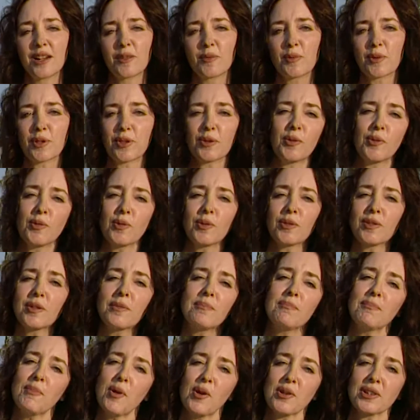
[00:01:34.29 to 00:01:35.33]
with all the
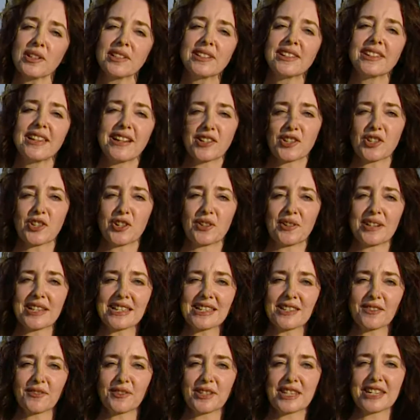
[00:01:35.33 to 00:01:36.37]
modern
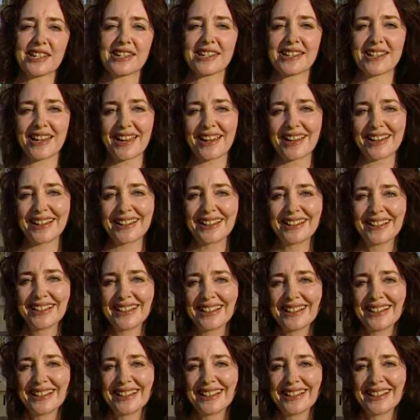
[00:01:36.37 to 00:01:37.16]
luxuries of today,